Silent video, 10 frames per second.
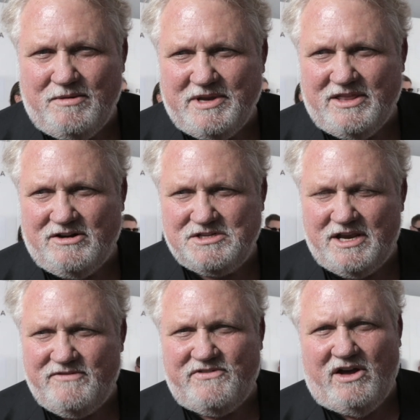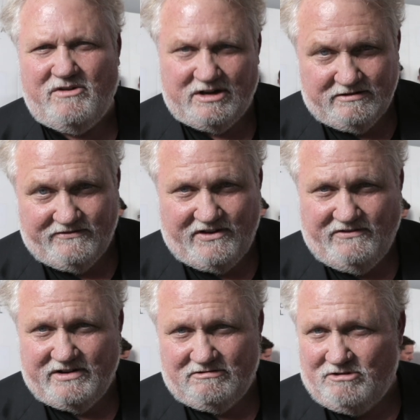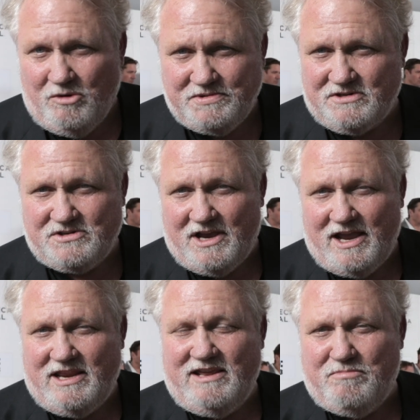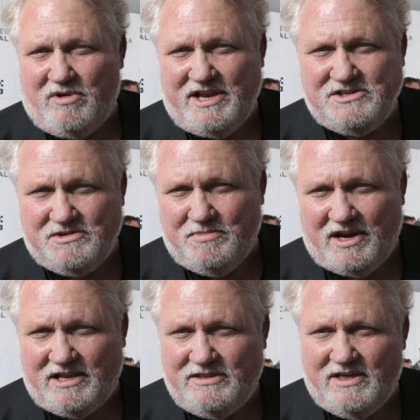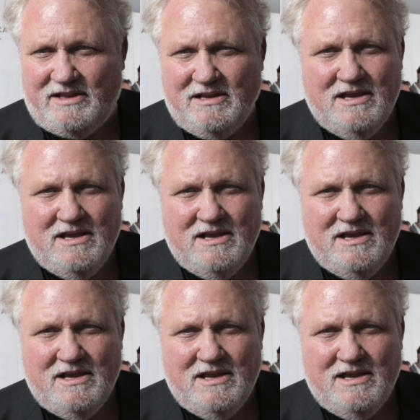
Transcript: I mean, there's a velvet, velvet rope society of brains and money that